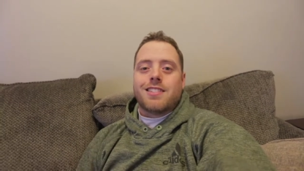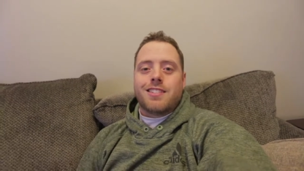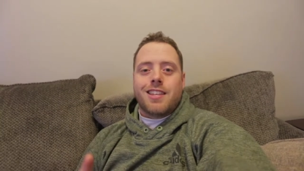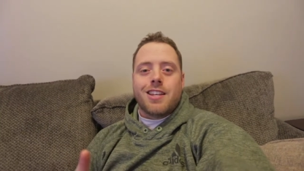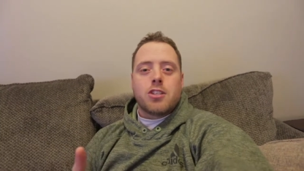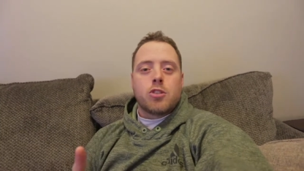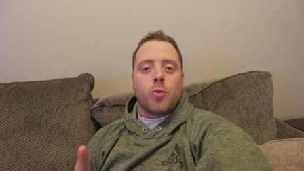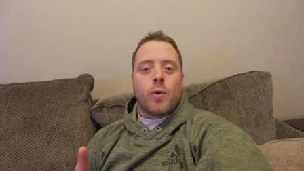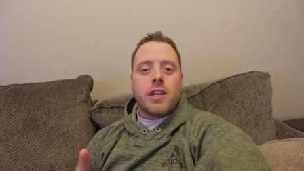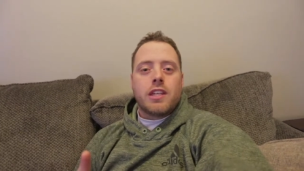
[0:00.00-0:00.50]

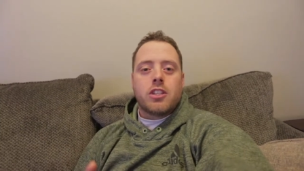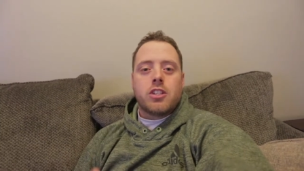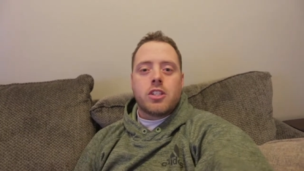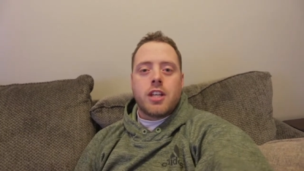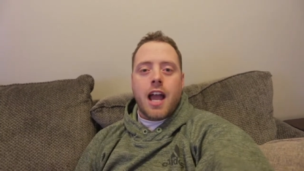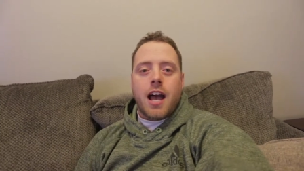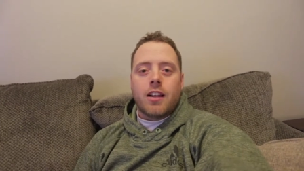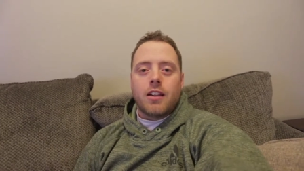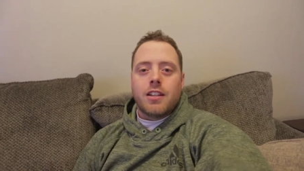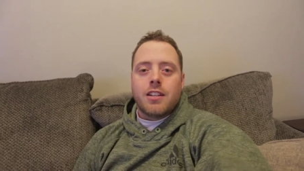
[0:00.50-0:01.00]
This week's
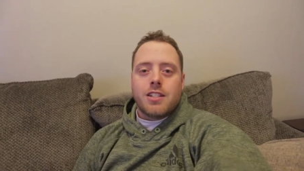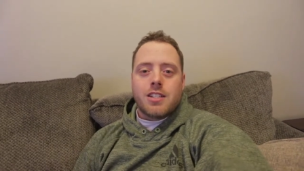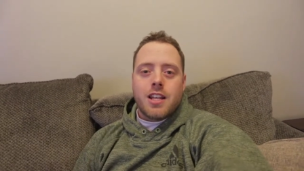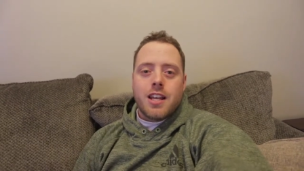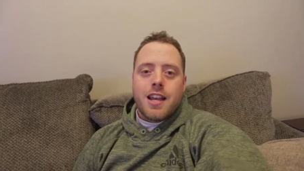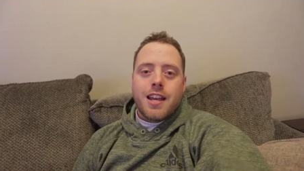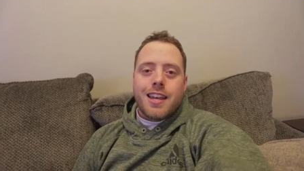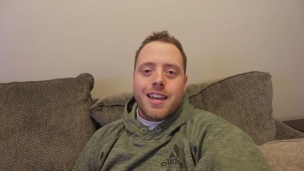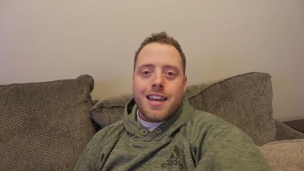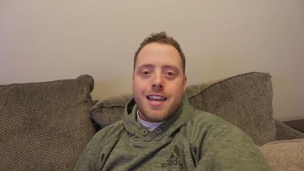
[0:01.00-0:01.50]
challenge
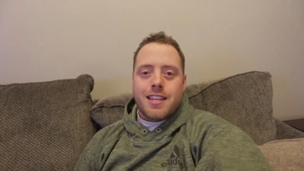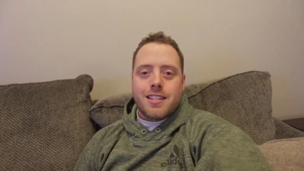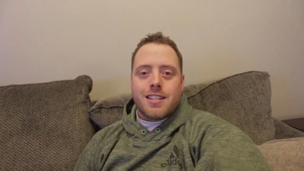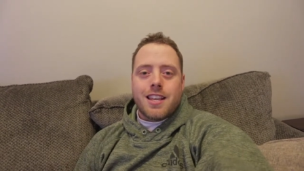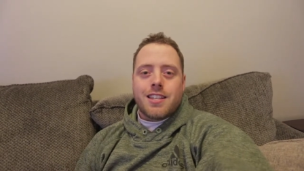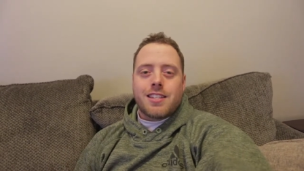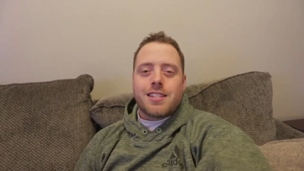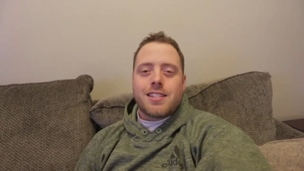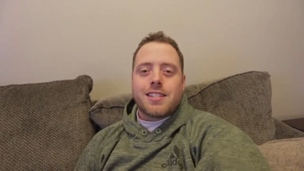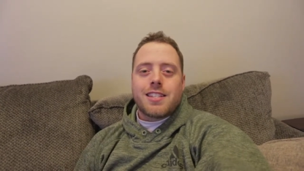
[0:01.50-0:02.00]
is
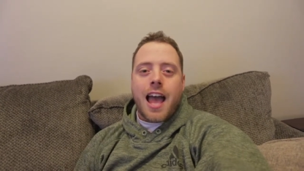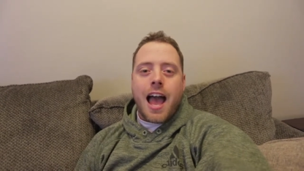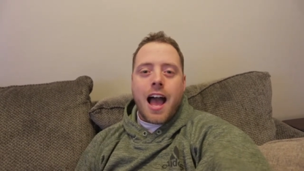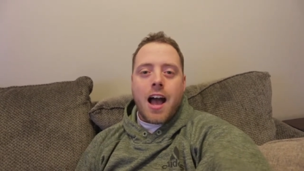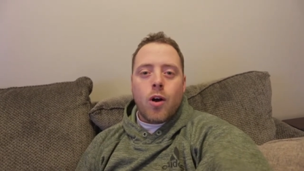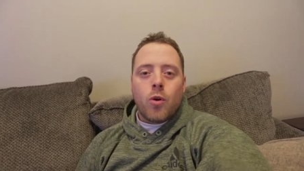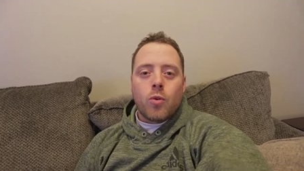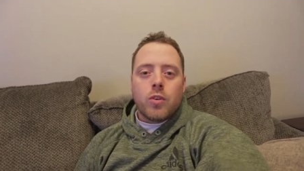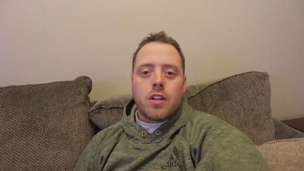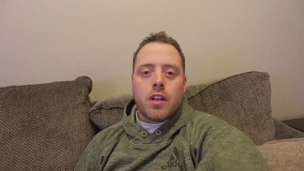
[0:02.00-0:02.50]

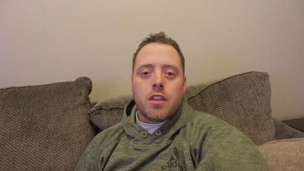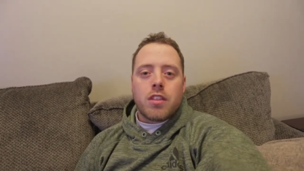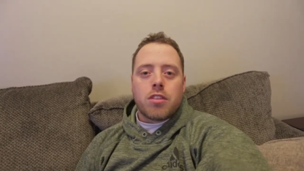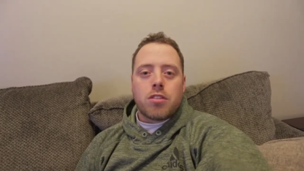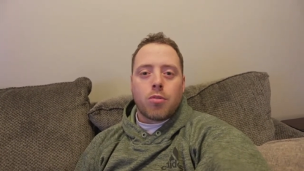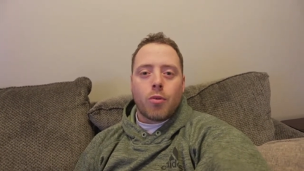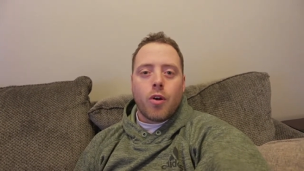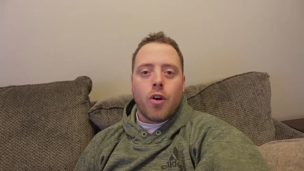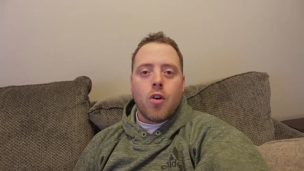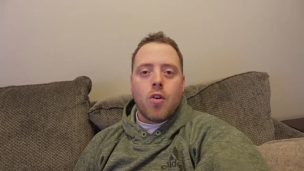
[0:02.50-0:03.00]
sound
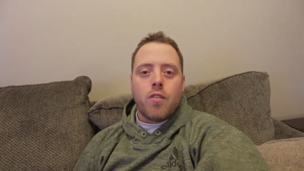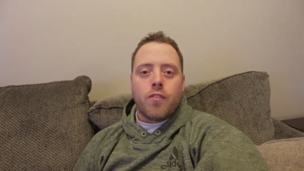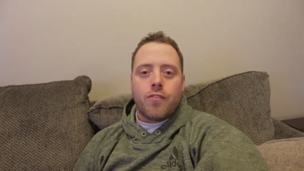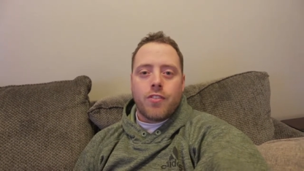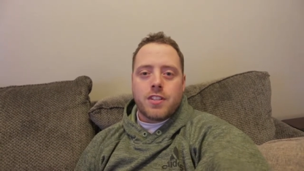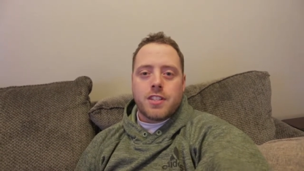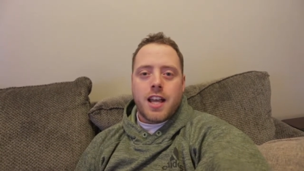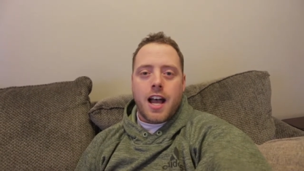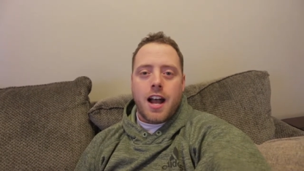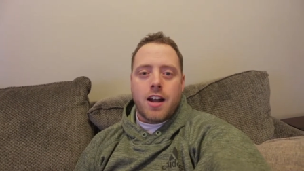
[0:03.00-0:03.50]
through
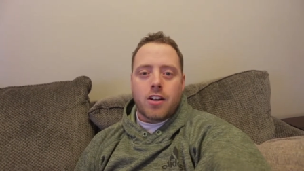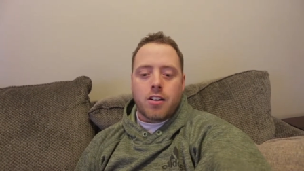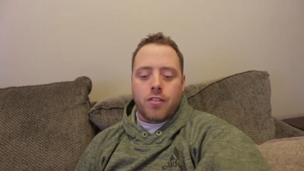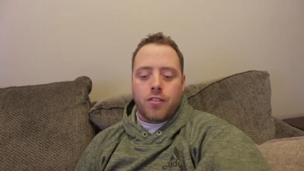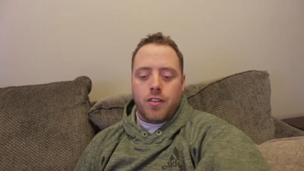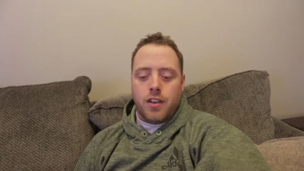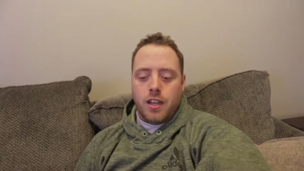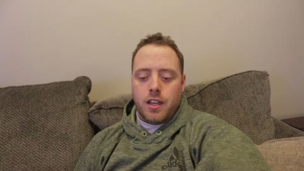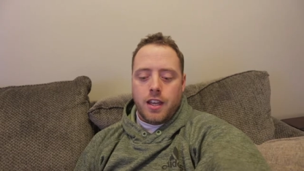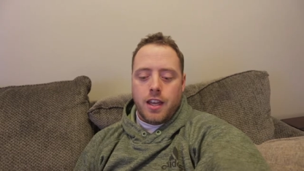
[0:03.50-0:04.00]

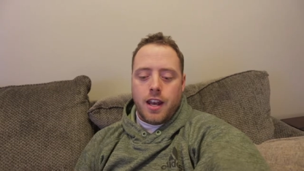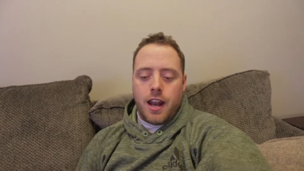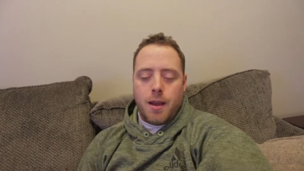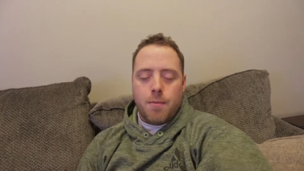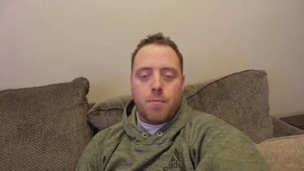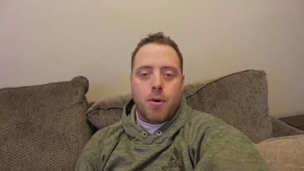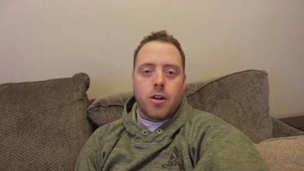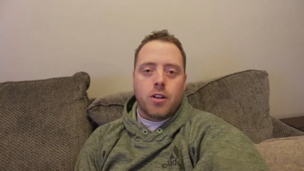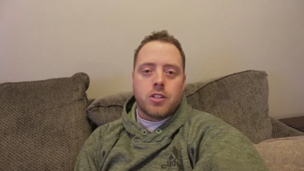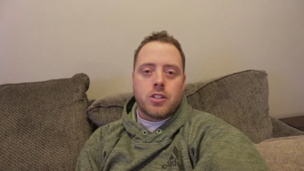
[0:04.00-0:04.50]
photography. And I
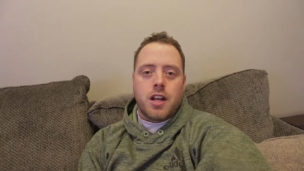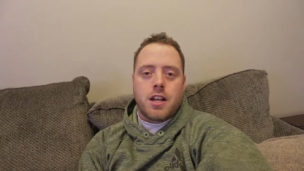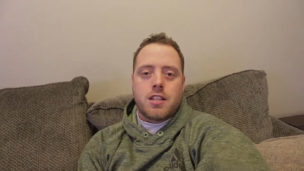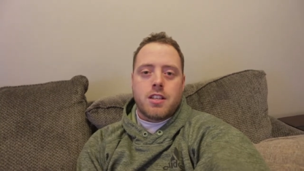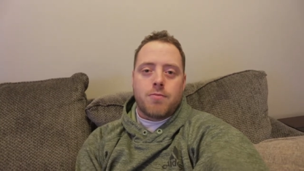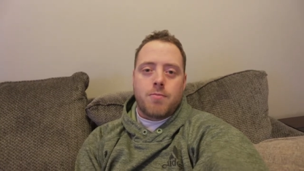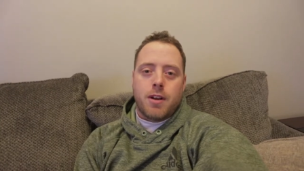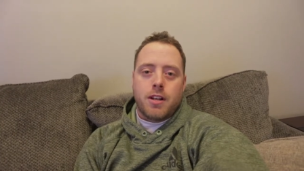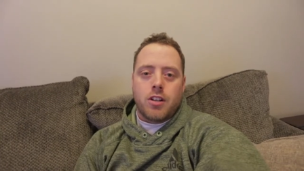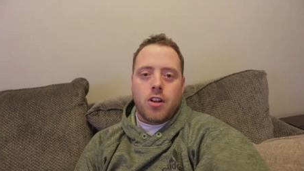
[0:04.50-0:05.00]
apologize
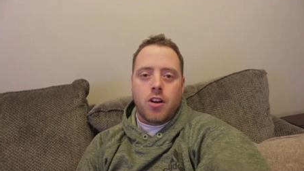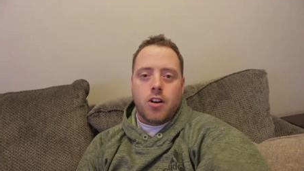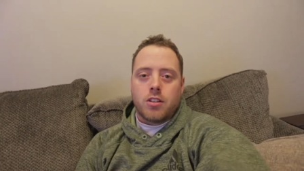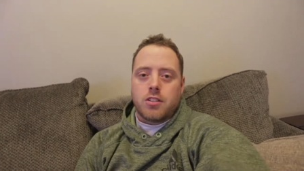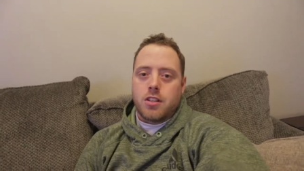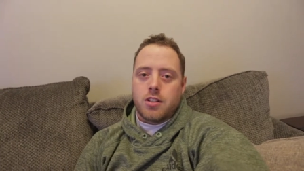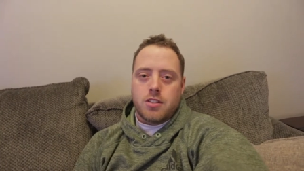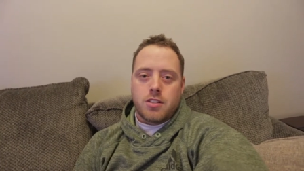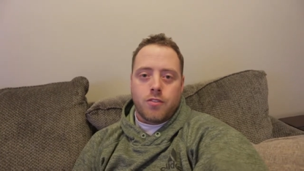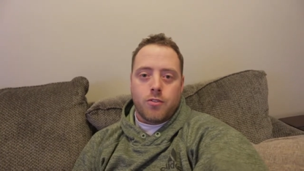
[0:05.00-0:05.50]
if my
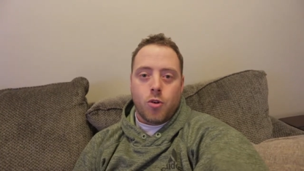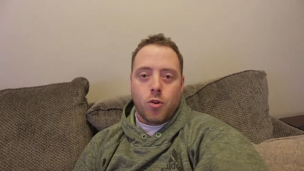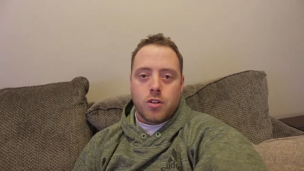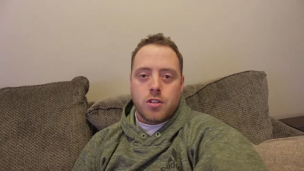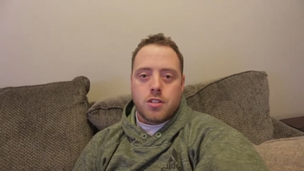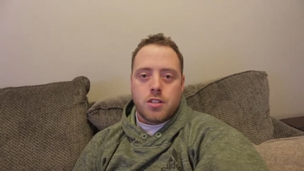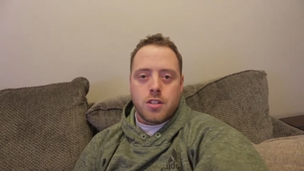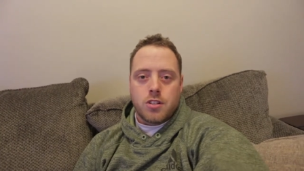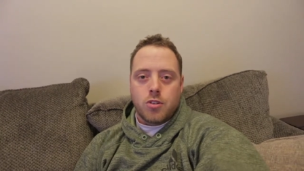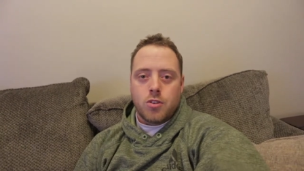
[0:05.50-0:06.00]
dogs, because of
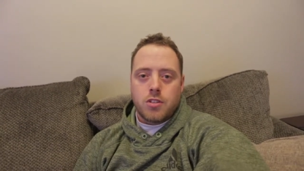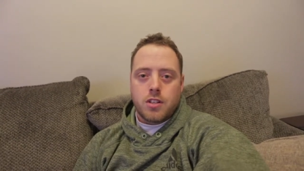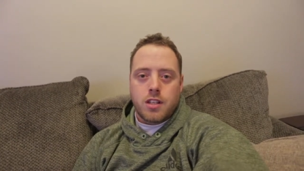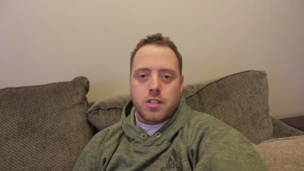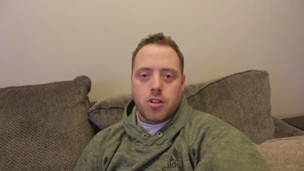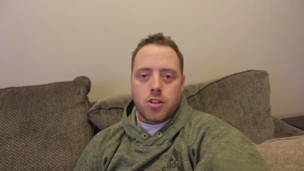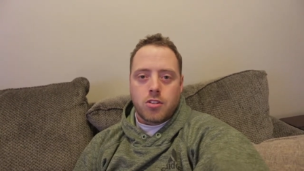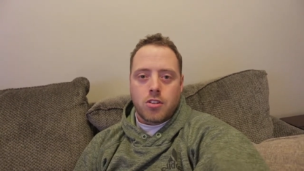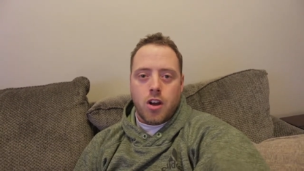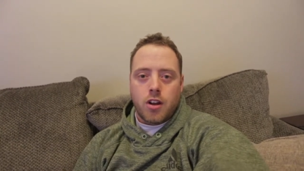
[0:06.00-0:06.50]
course, as soon as I
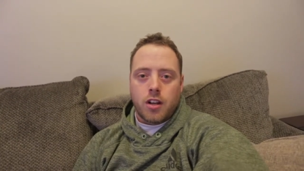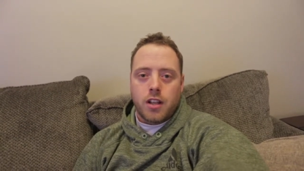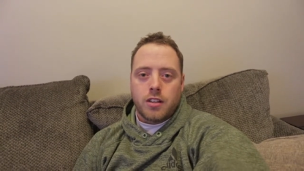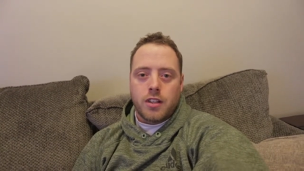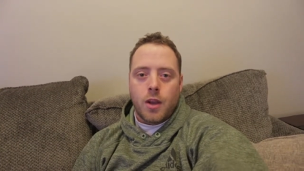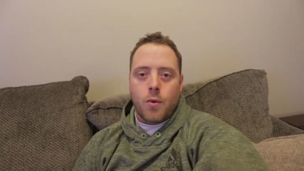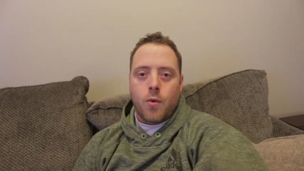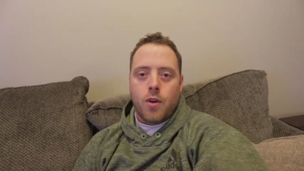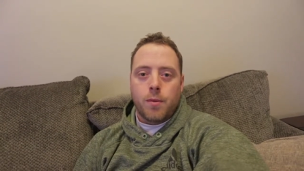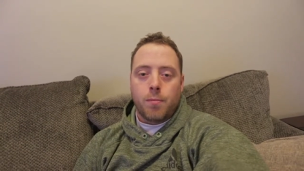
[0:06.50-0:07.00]
start talking,
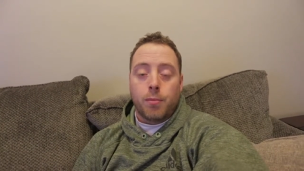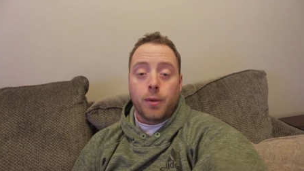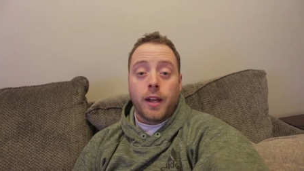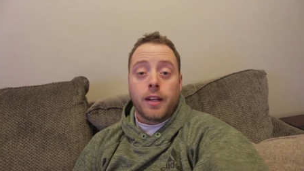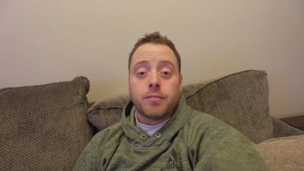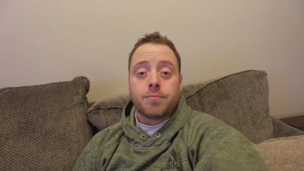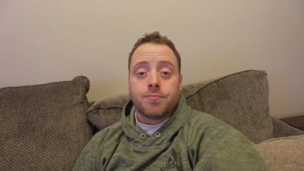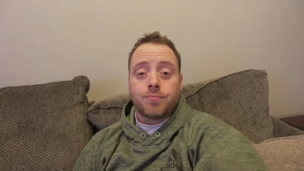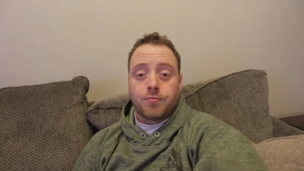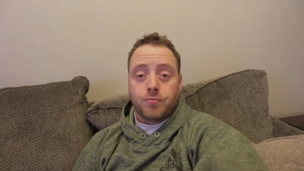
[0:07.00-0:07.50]
they want to play.